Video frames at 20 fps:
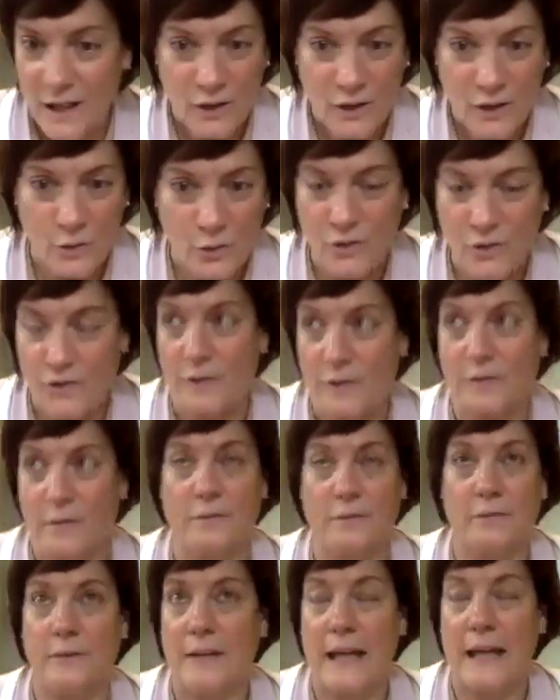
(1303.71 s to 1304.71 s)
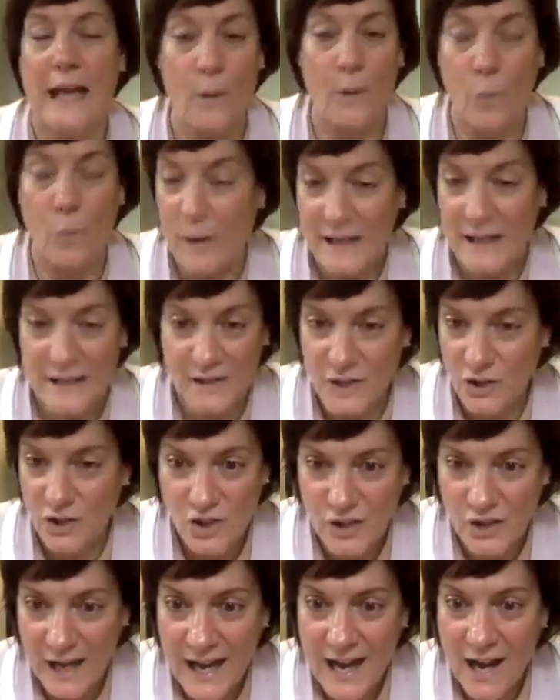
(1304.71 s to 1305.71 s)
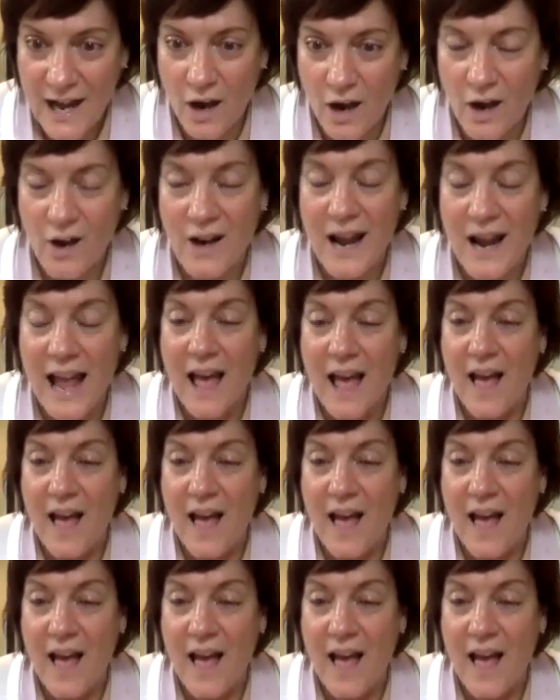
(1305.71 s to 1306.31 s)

you just can't wait to share,